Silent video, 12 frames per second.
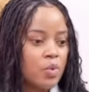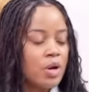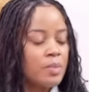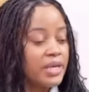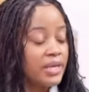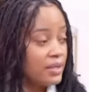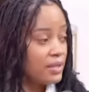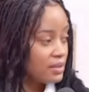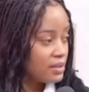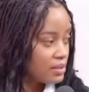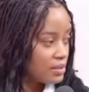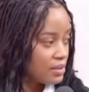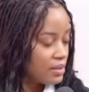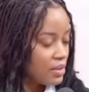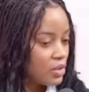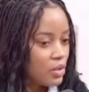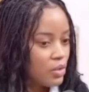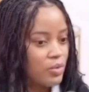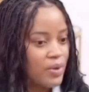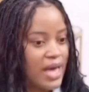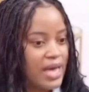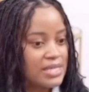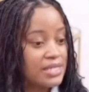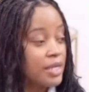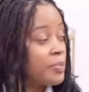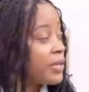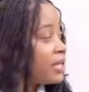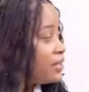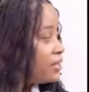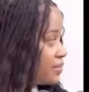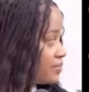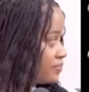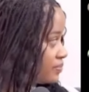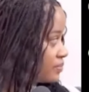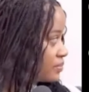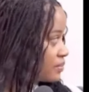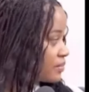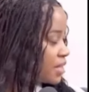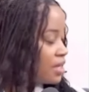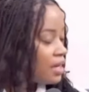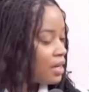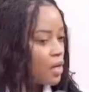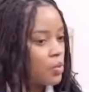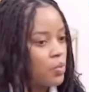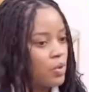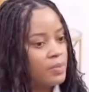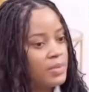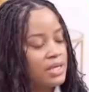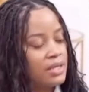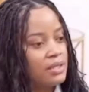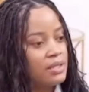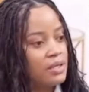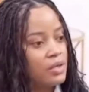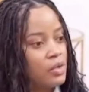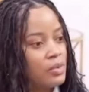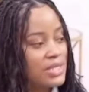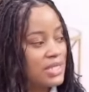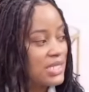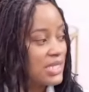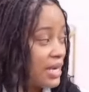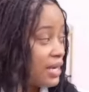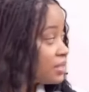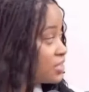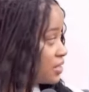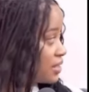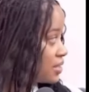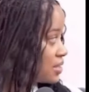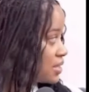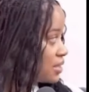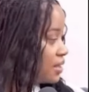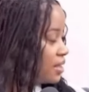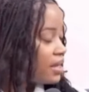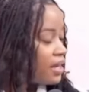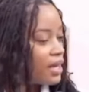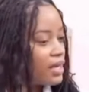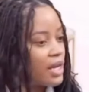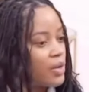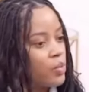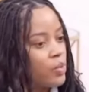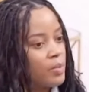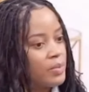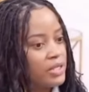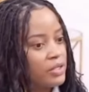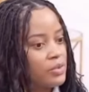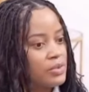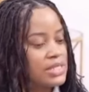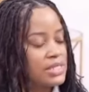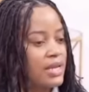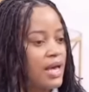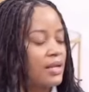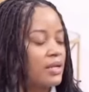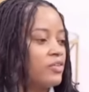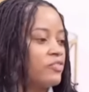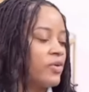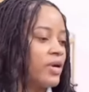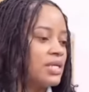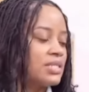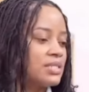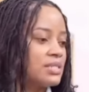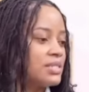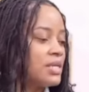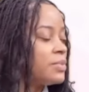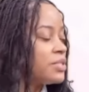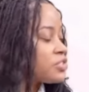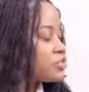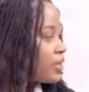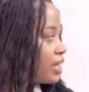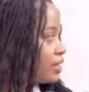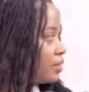You just don't have really good integrity, the way in which you move and do things. Because if you don't have good integrity with other people, you're not going to have it with me.